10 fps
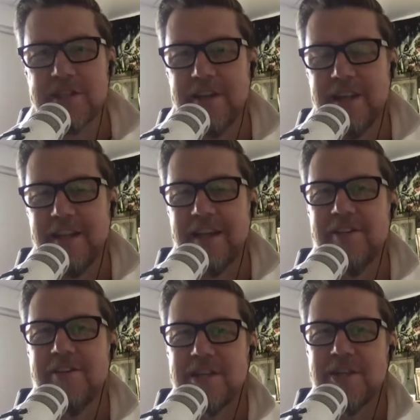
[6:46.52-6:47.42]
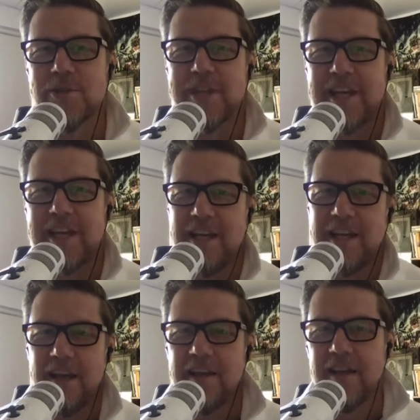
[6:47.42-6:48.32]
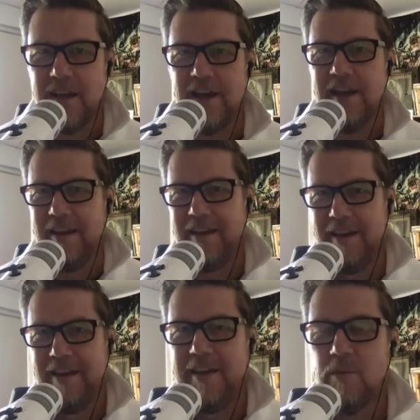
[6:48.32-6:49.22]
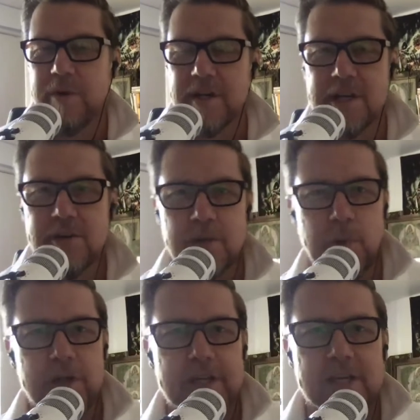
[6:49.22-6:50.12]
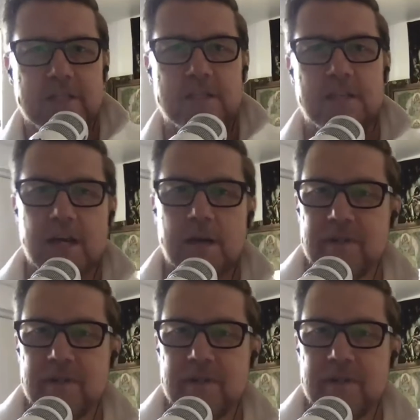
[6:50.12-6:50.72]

So, like, like who's the cooler kid here? We are going to call the podcast "The Suck Up